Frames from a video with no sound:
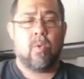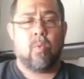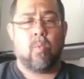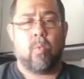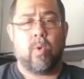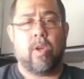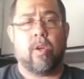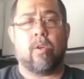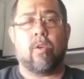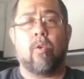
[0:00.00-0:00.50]

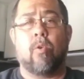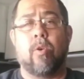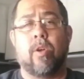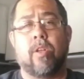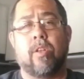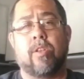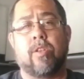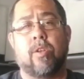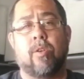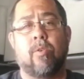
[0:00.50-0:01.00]
we are
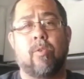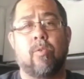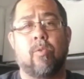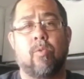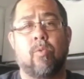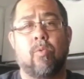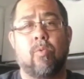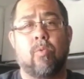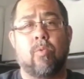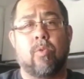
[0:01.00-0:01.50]
going
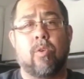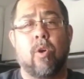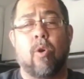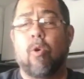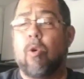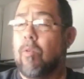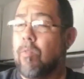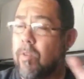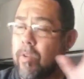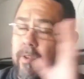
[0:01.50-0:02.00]
to
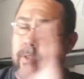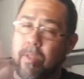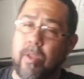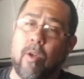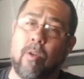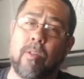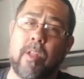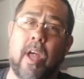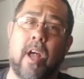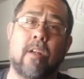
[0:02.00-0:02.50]
go over to the
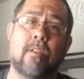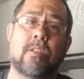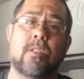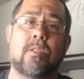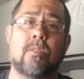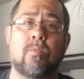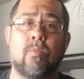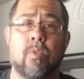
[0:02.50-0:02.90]
old house.